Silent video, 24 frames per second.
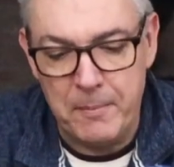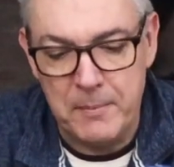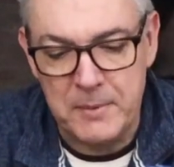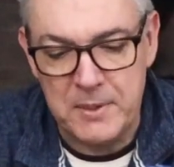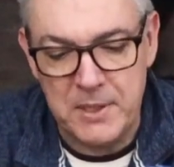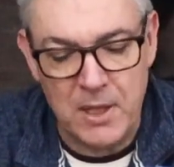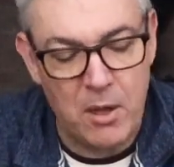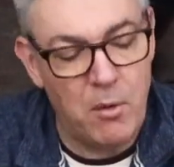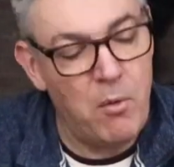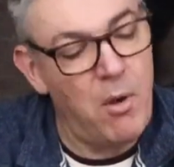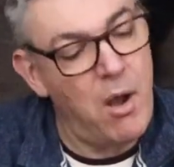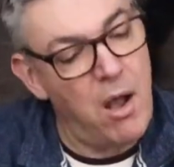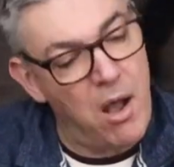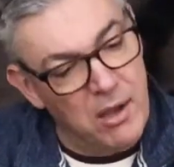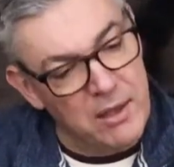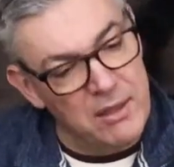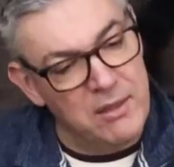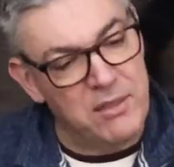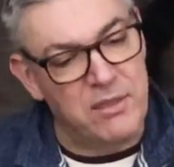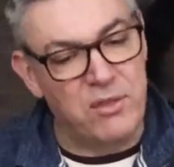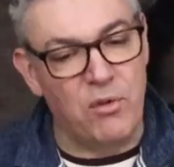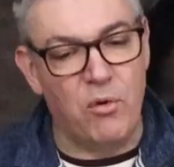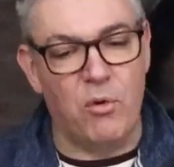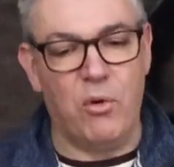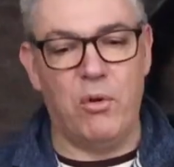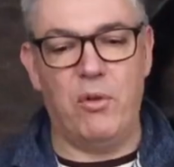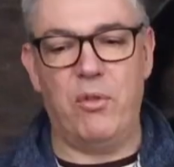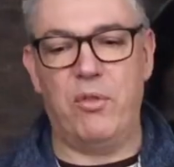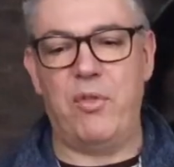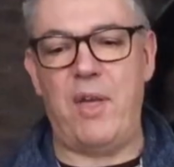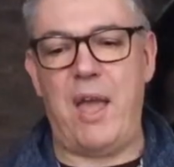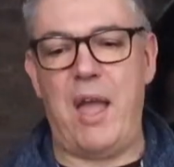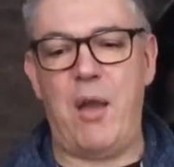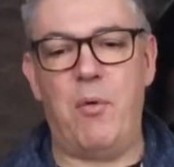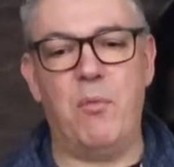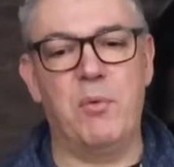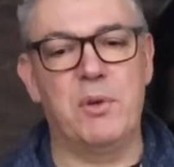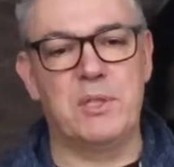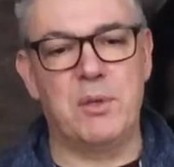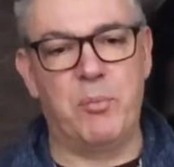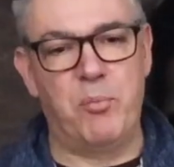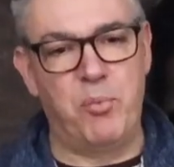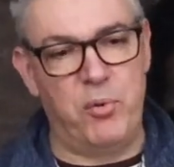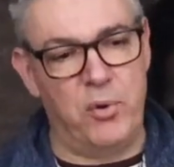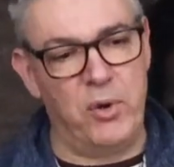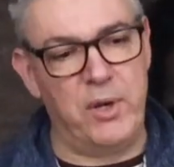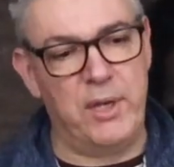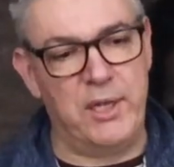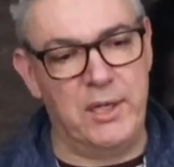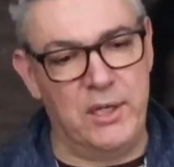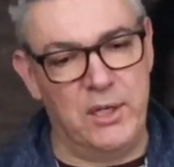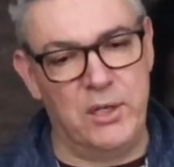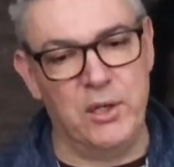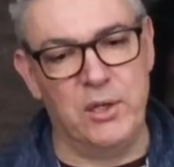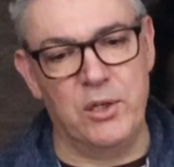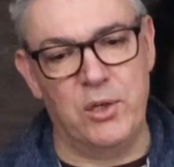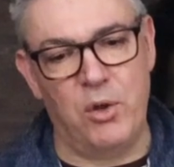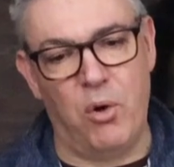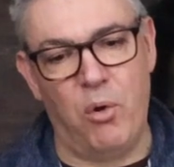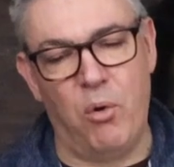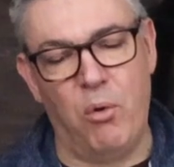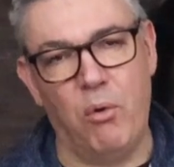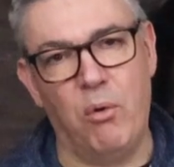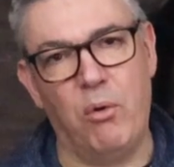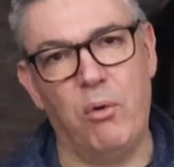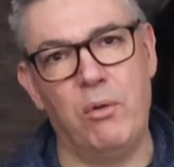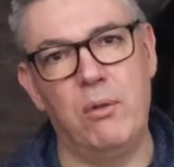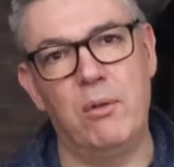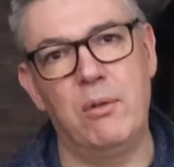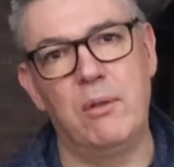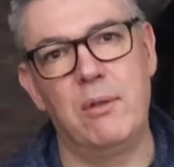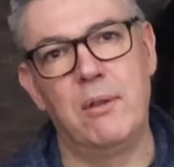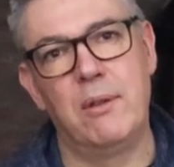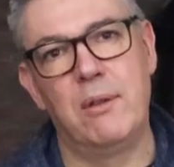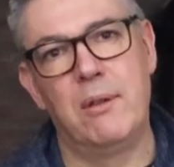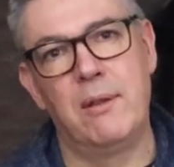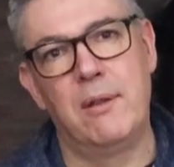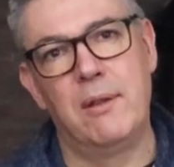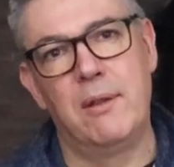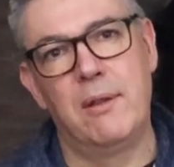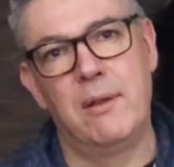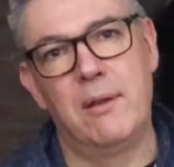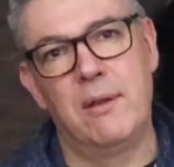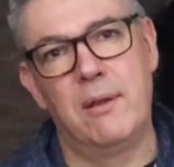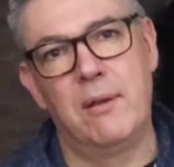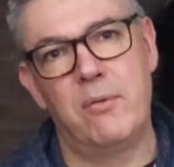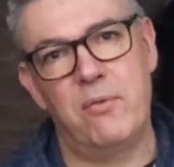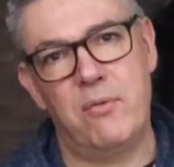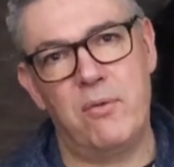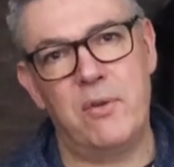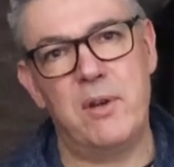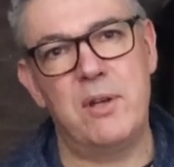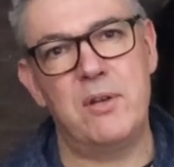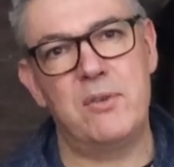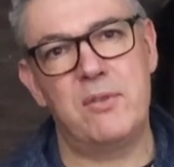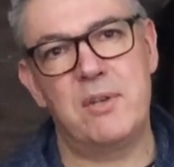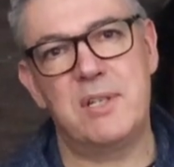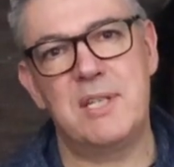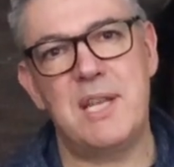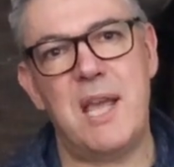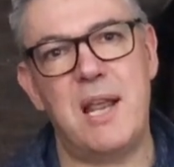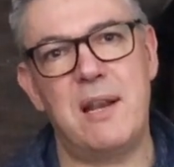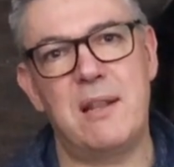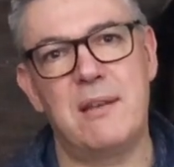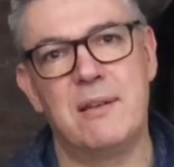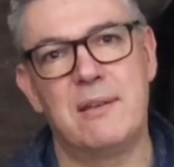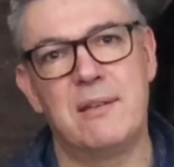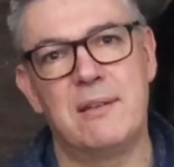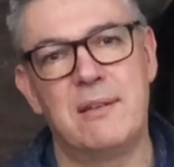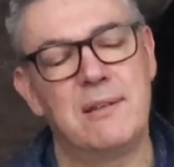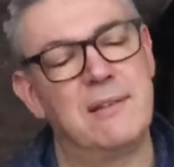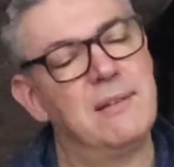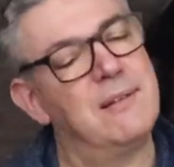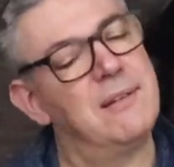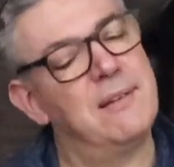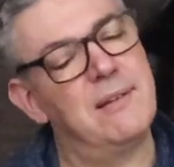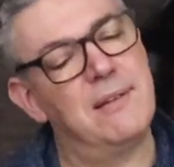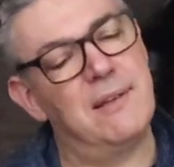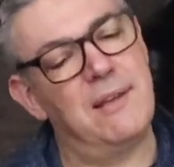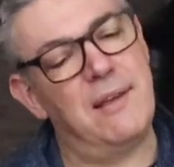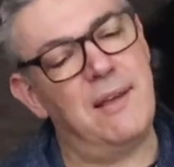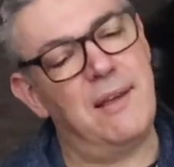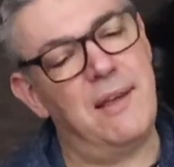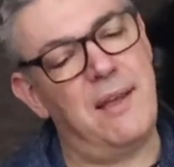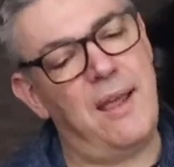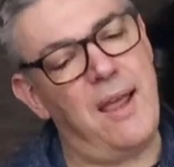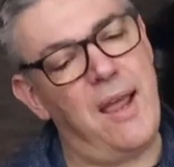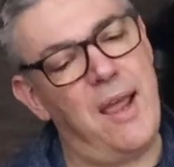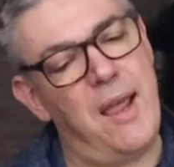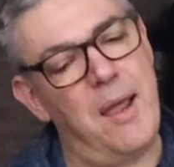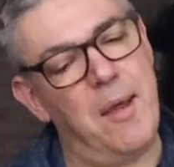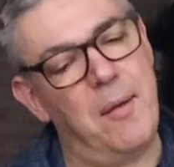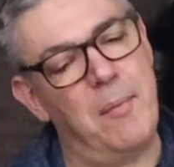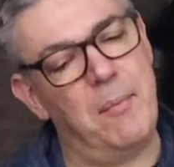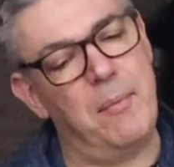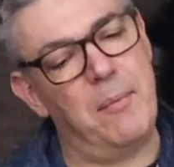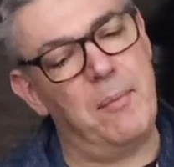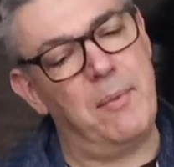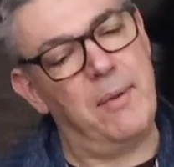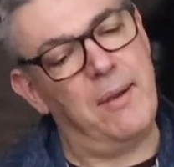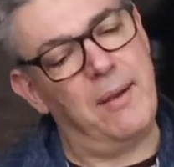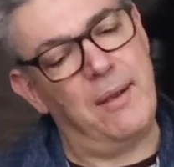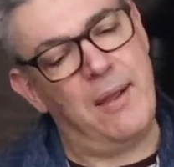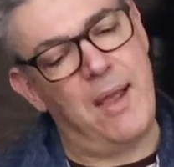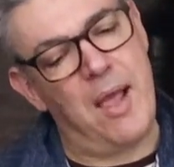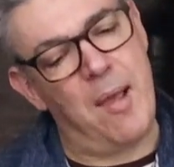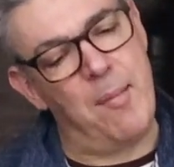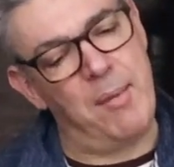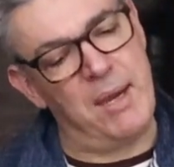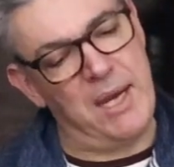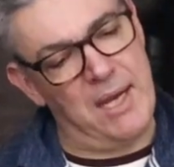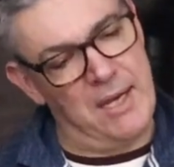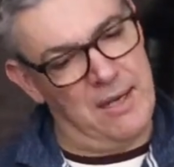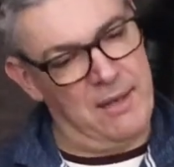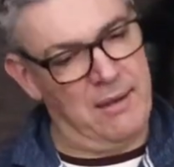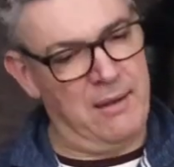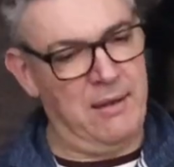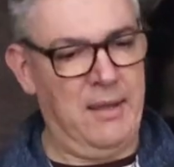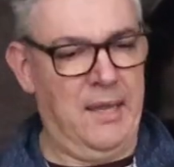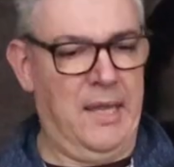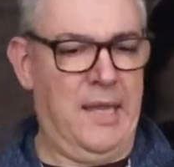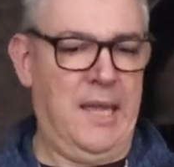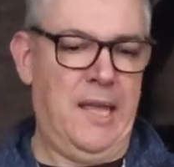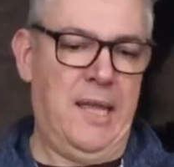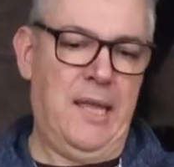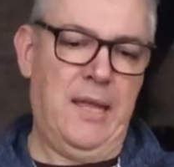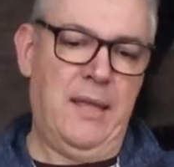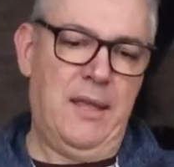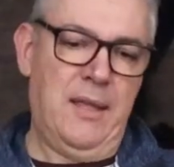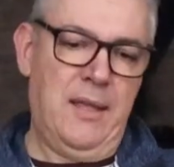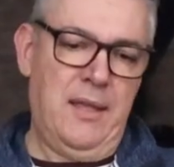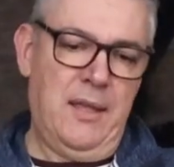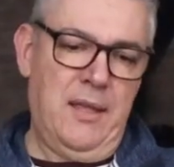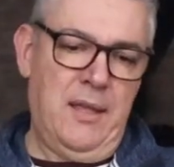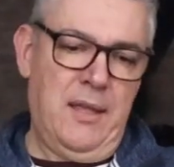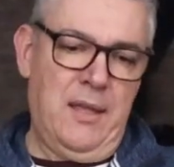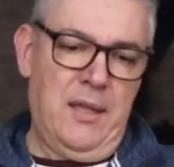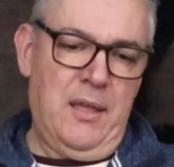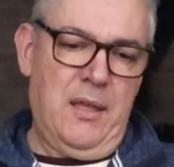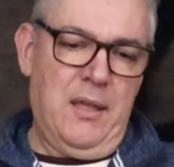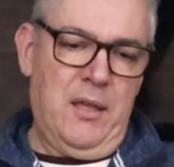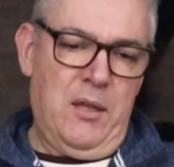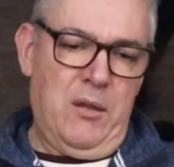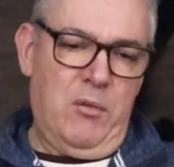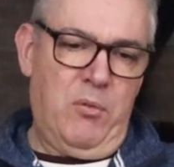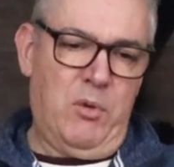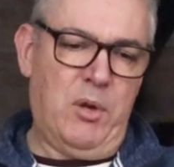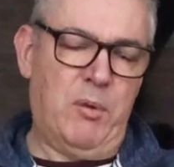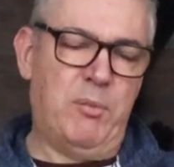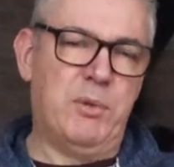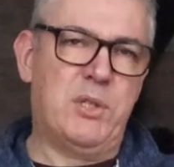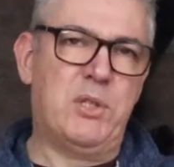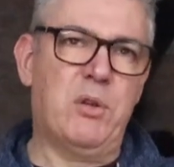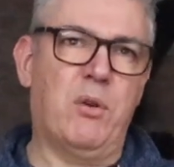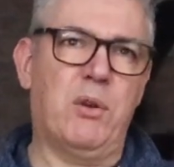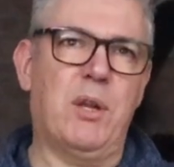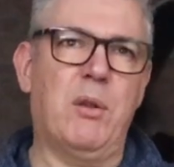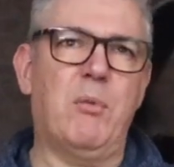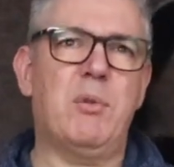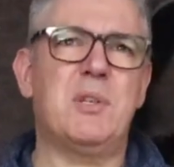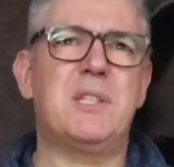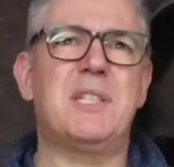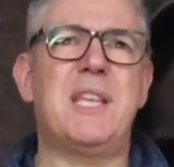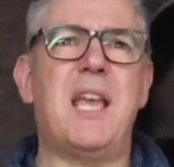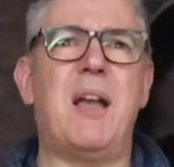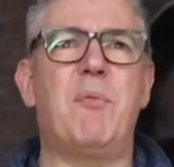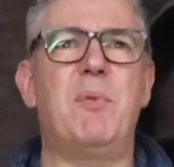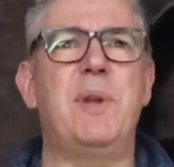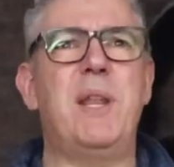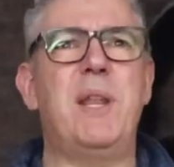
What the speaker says: So I thought that was a pretty good haul for under a tenner. I mean, what are we talking about? What's the...